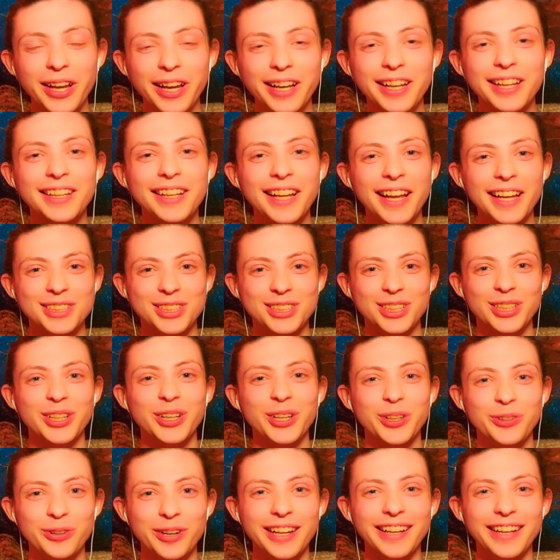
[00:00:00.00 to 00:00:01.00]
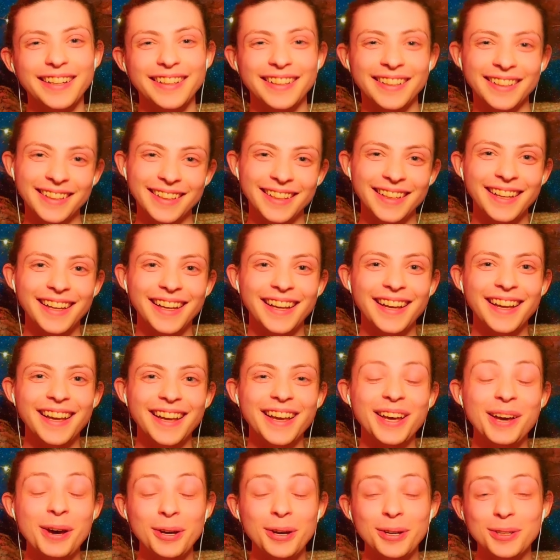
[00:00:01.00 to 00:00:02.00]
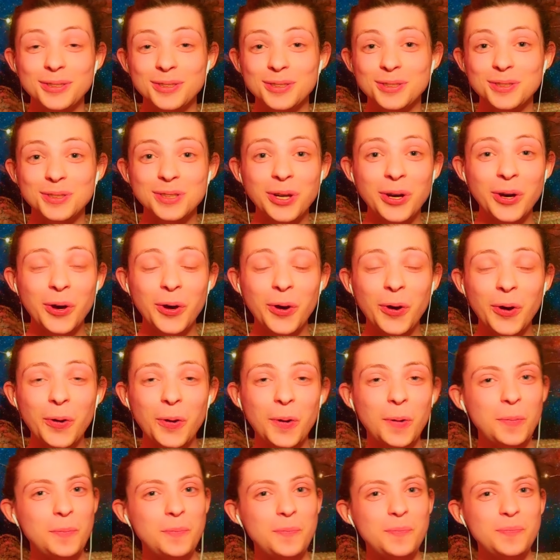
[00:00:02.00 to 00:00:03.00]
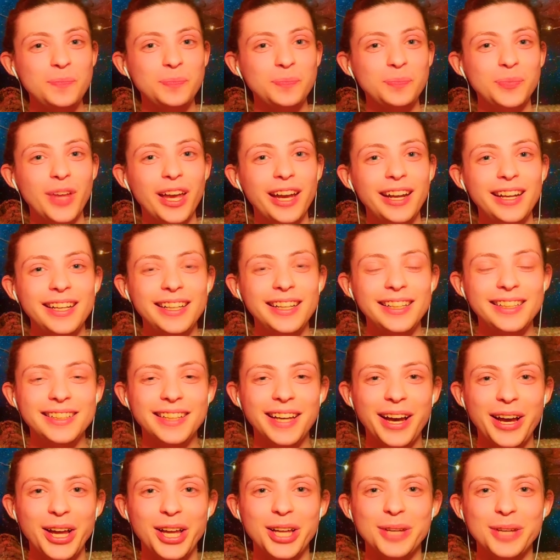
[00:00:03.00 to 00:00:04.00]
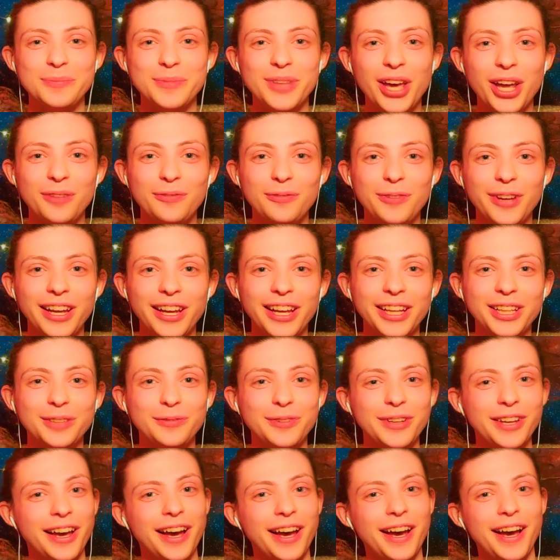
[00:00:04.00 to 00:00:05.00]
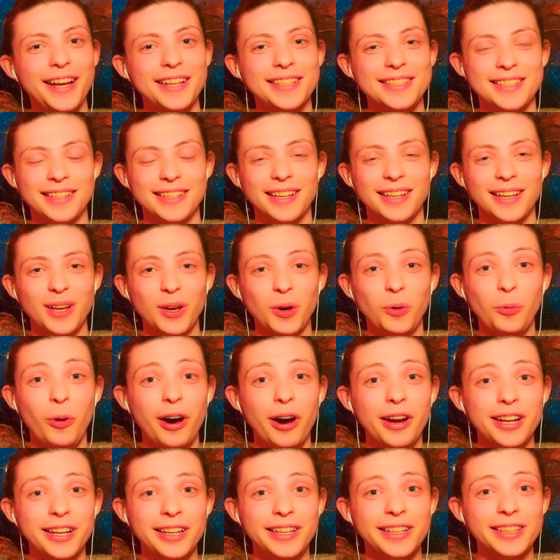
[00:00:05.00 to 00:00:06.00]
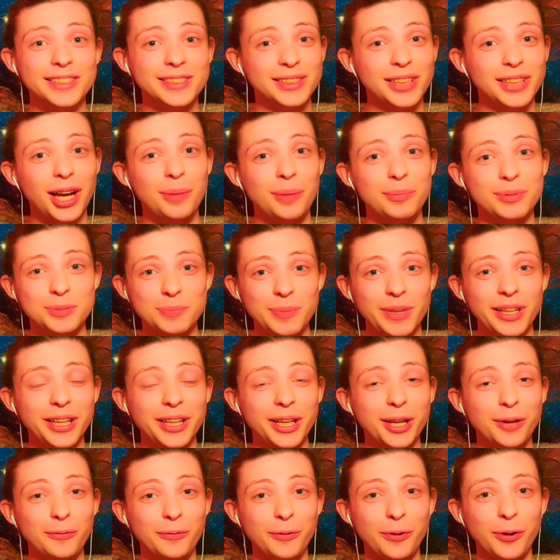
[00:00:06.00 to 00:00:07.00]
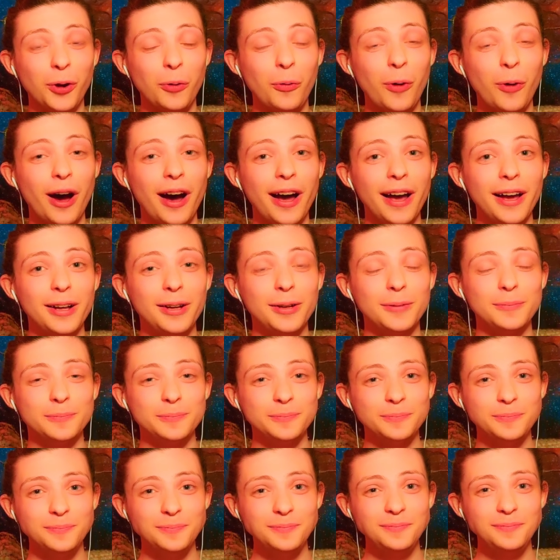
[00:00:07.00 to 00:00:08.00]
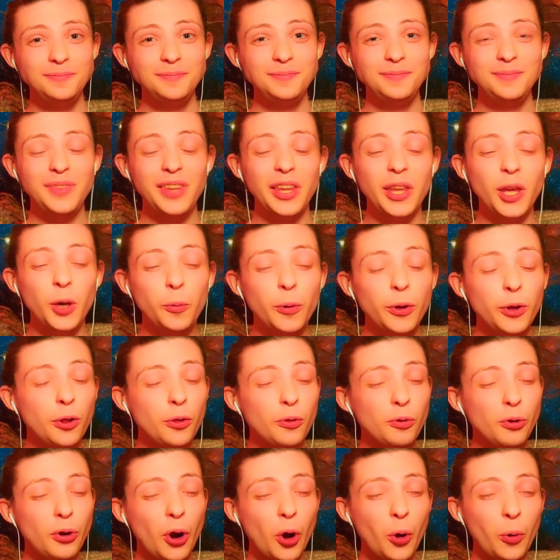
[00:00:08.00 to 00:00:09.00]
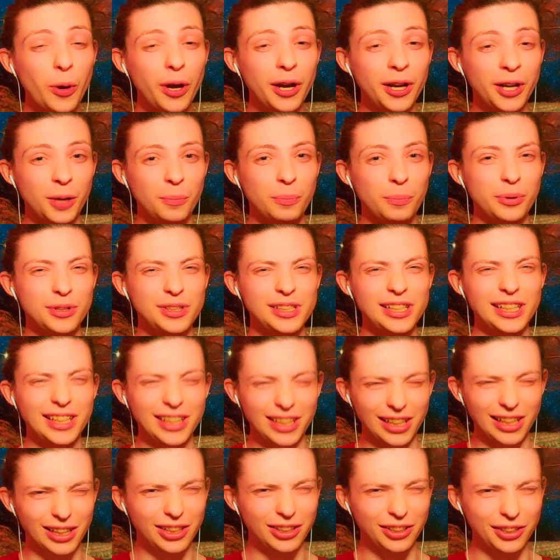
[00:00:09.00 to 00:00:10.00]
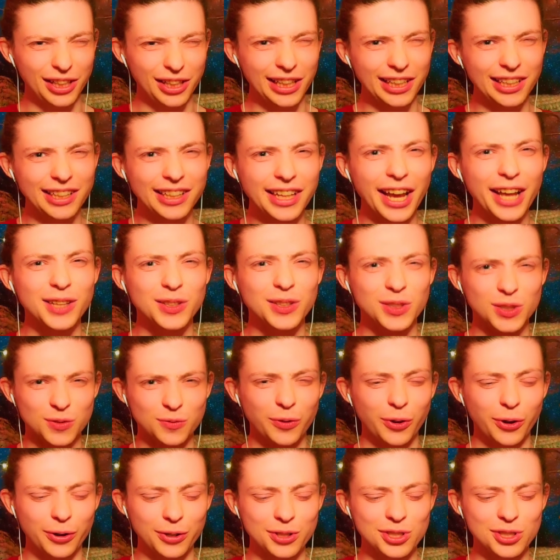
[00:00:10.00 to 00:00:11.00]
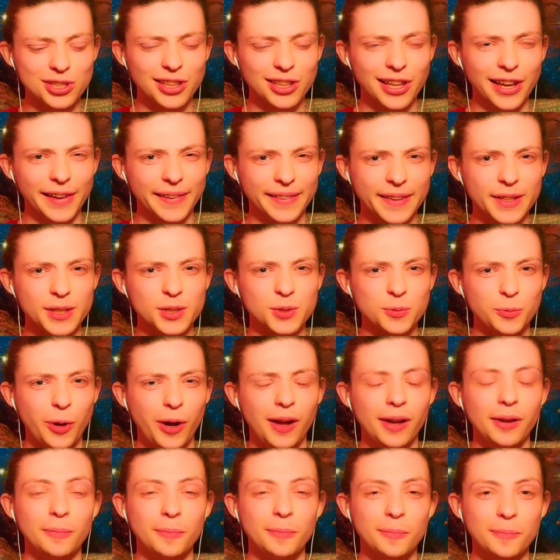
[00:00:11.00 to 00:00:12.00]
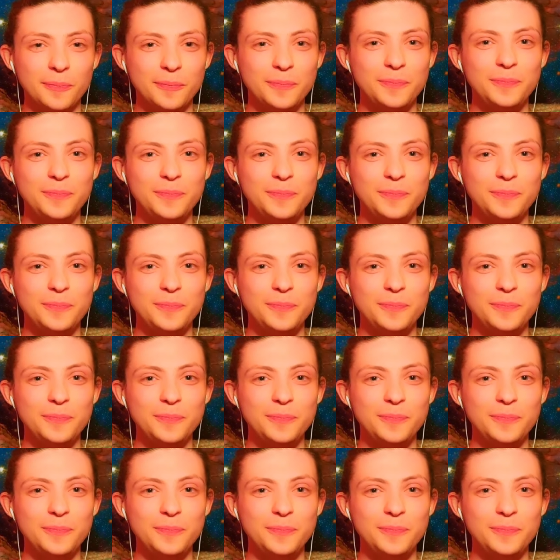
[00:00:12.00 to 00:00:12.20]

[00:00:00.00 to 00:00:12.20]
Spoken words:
And Ganesha agreed. So, any time that Vyasa wanted to stop speaking for a while, he would throw in a particularly dense verse like this one.